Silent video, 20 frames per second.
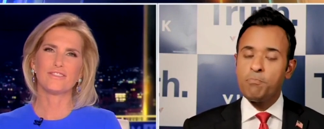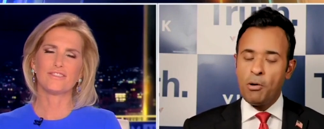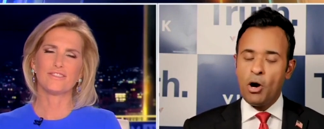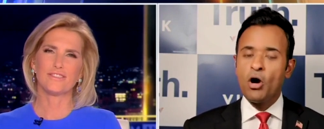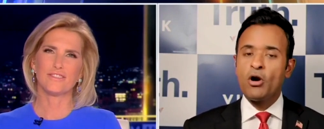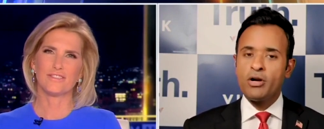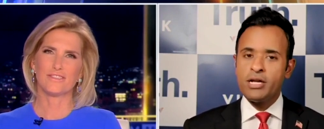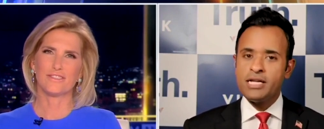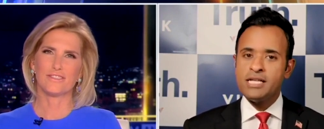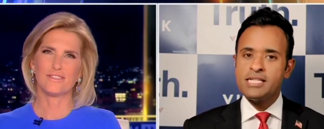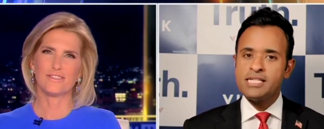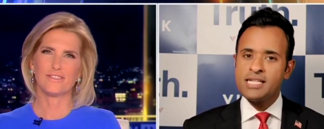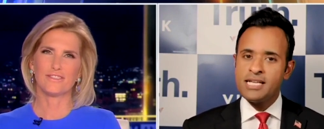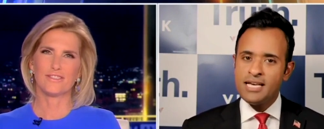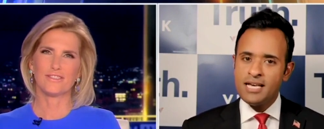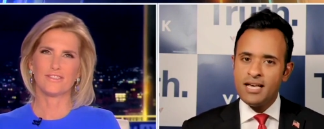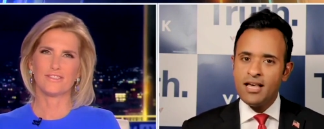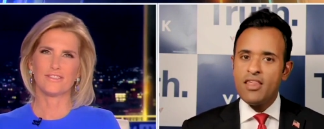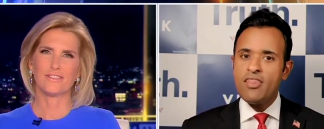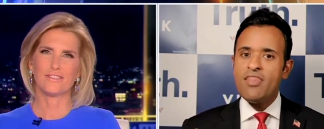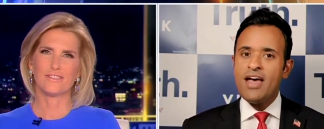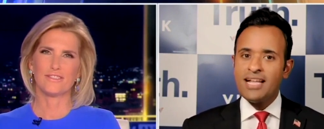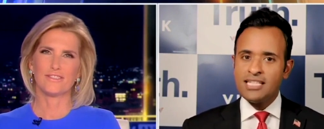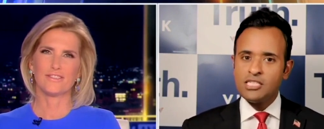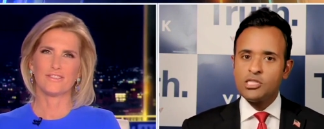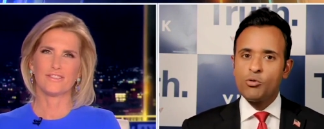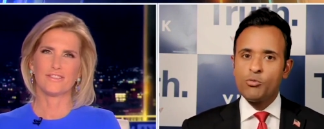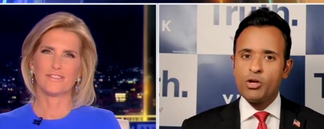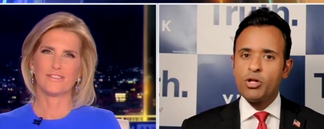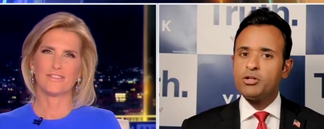Speaker 1: parties. That's
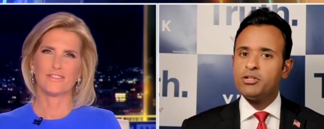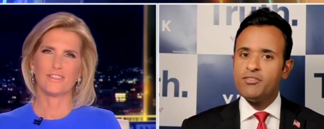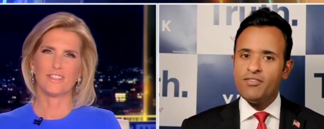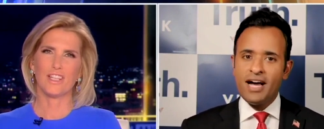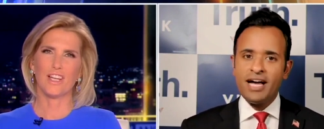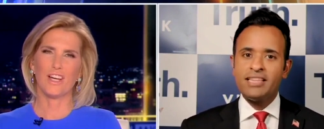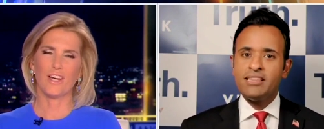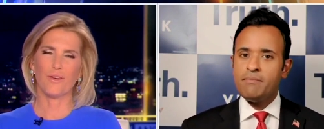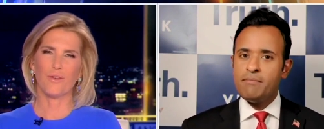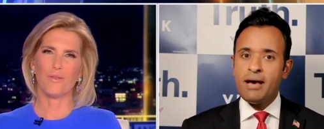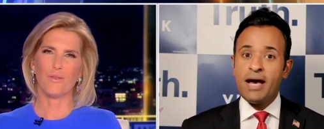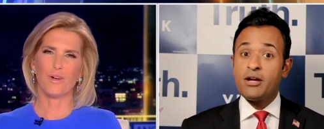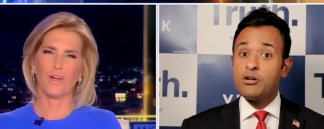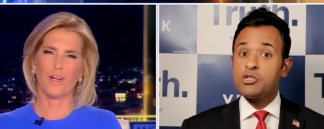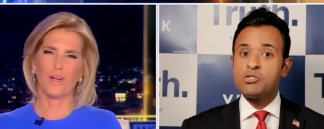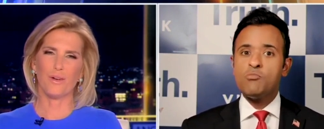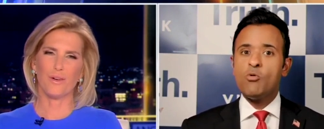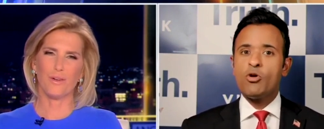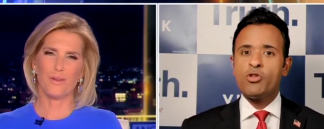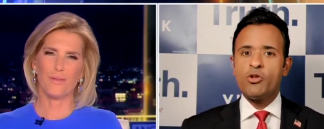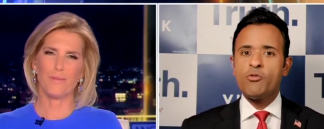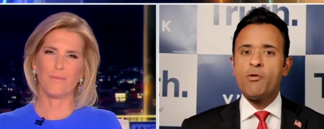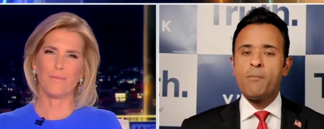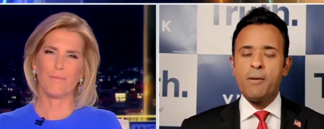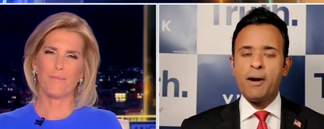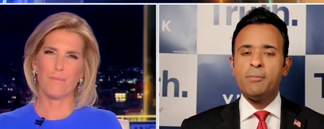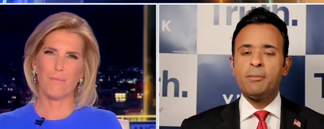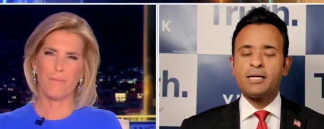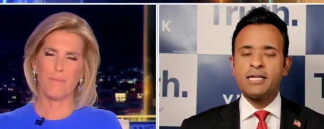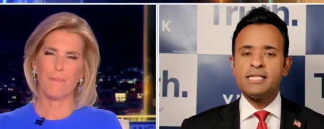the real divide yeah, that matters well, more than
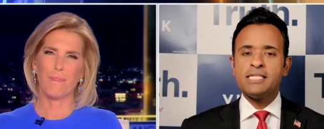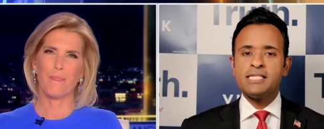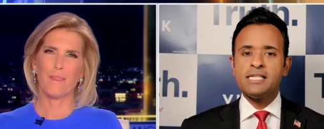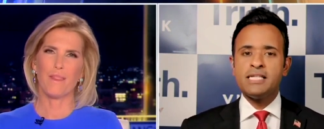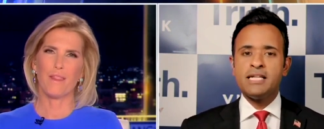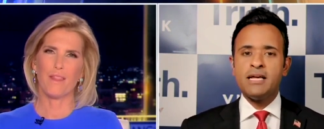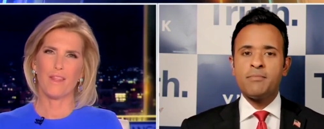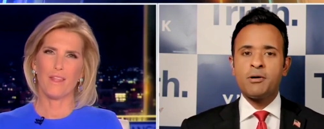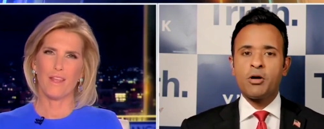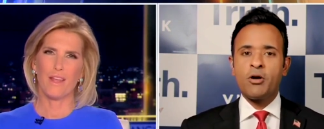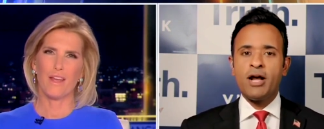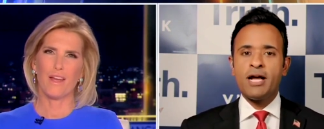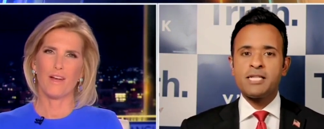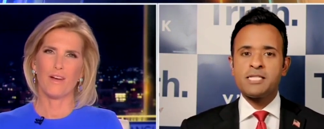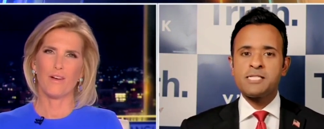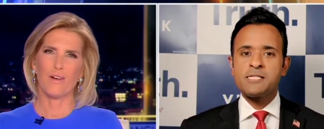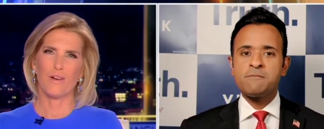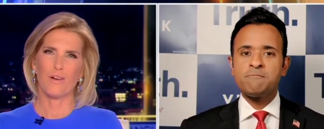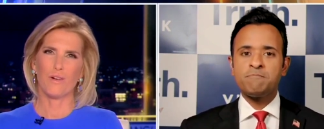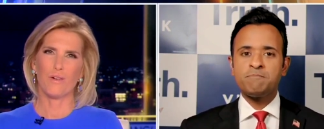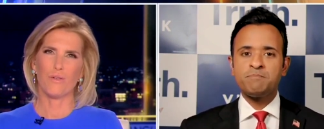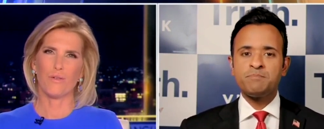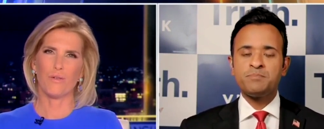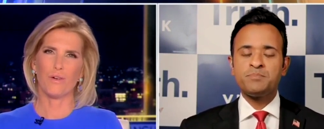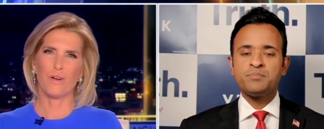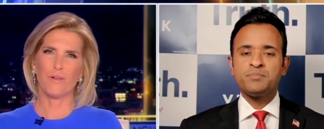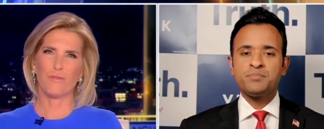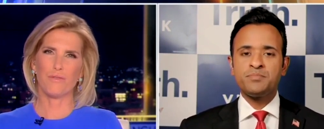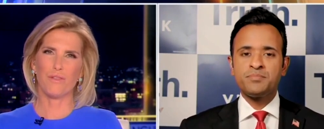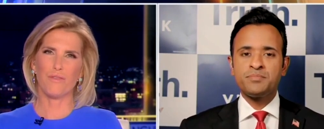Republicans and Democrats.
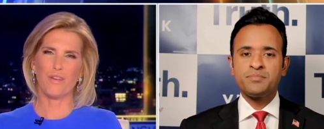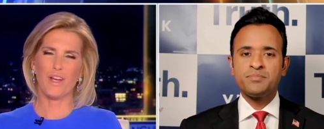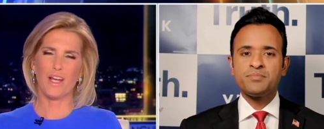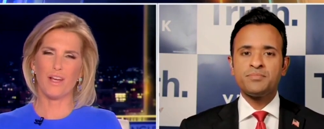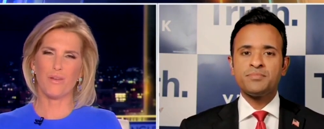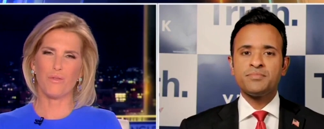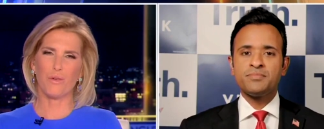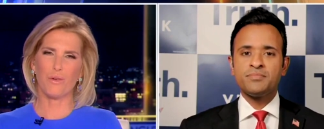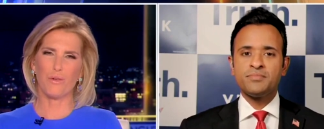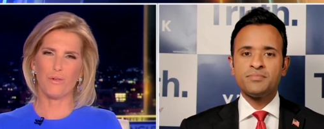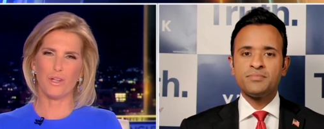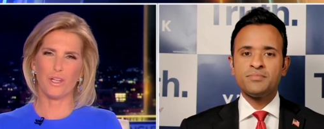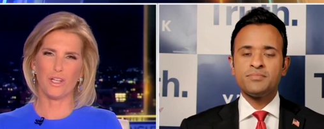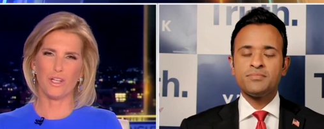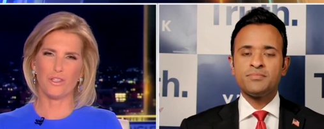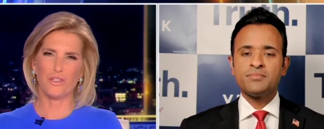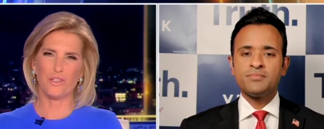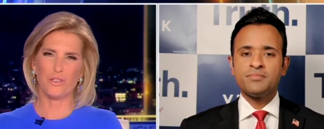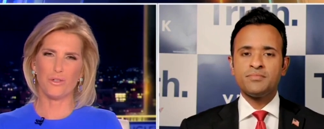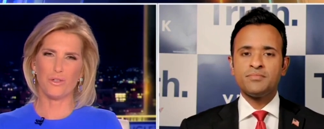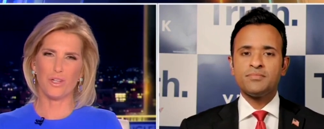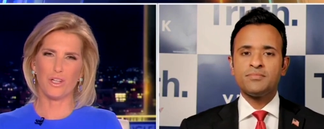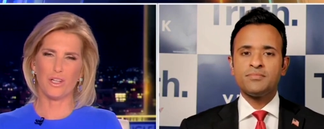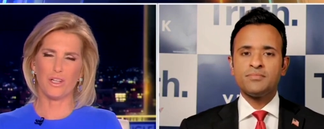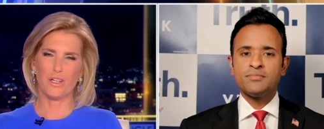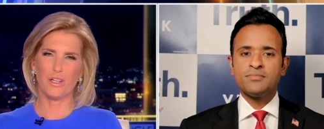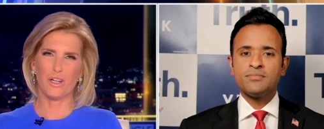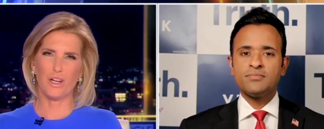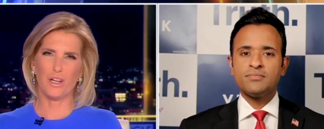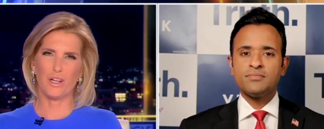
Speaker 2: Well, Vivek, we're really
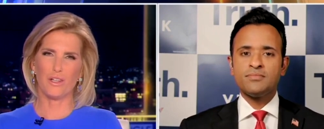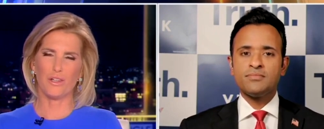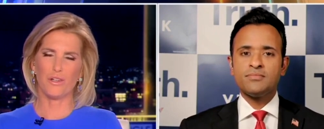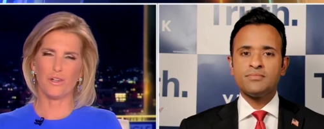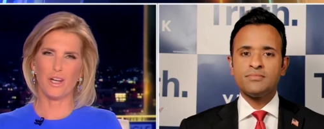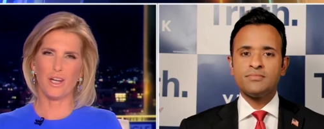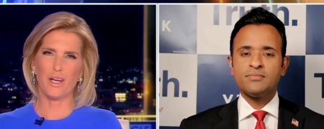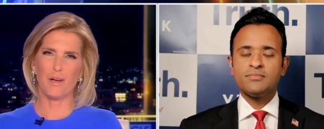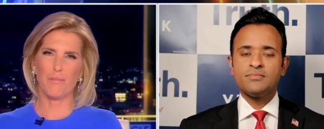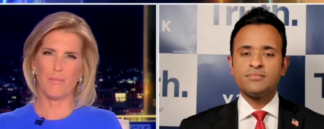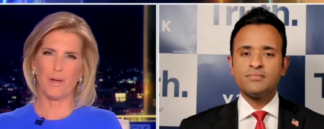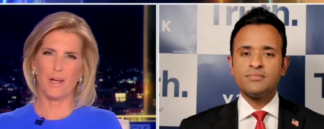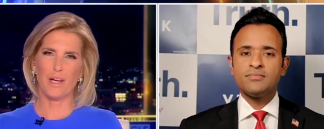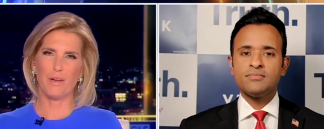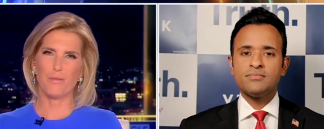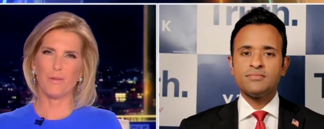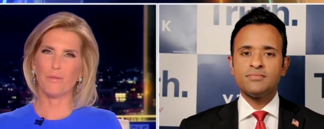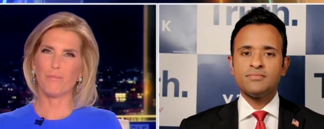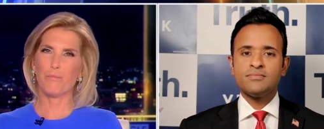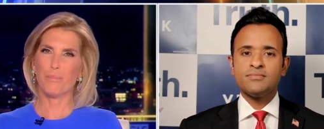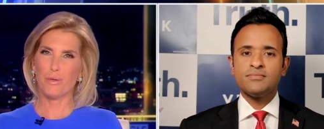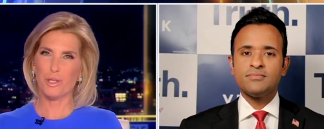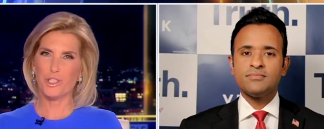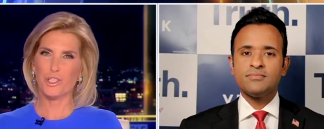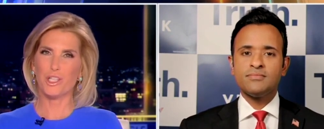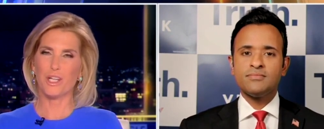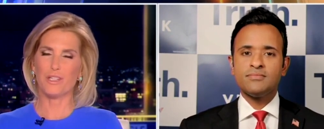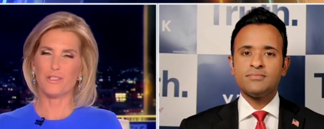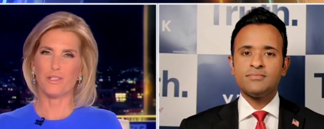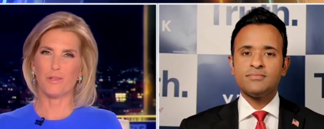enjoying uh, your campaign. We
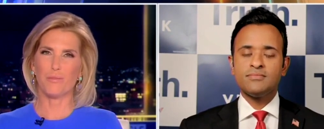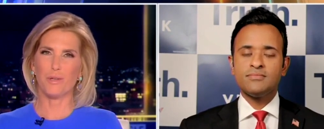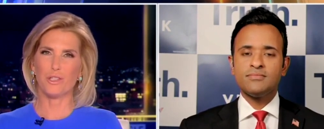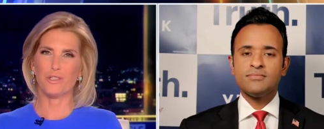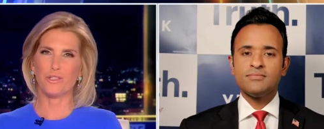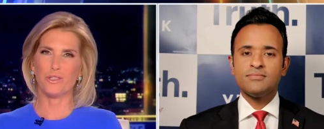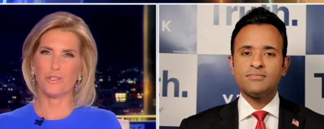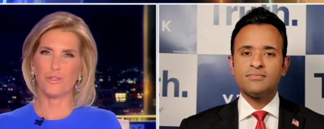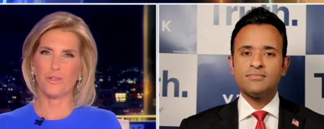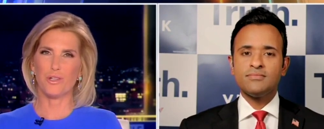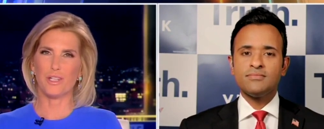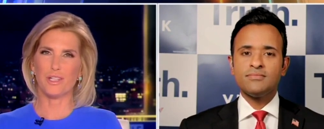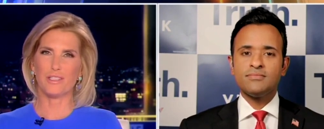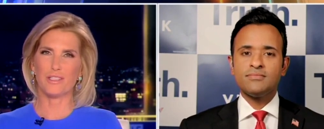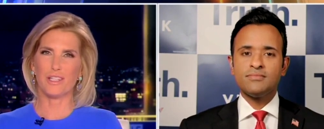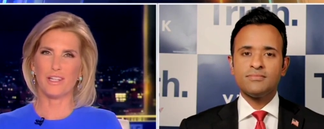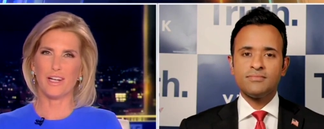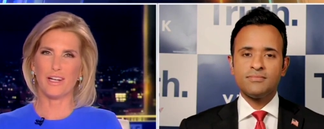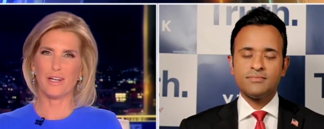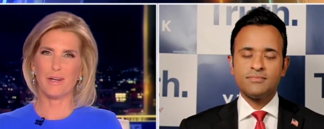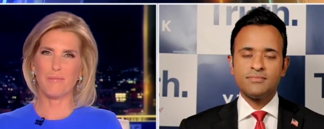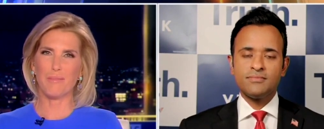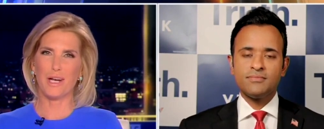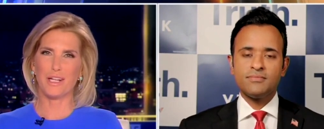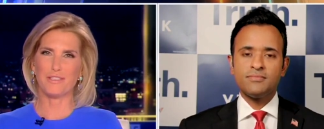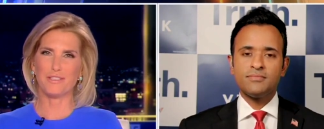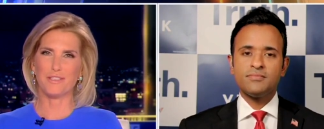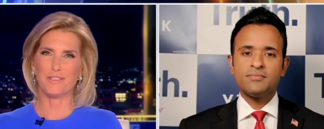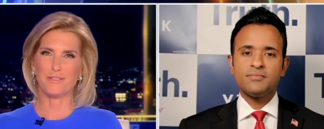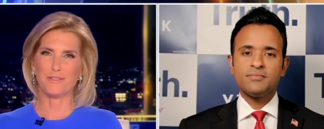appreciate so much you joining us tonight. Come back
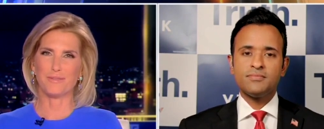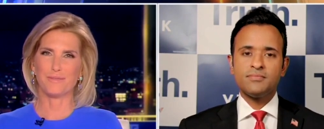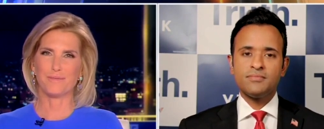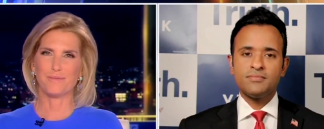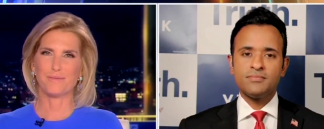soon.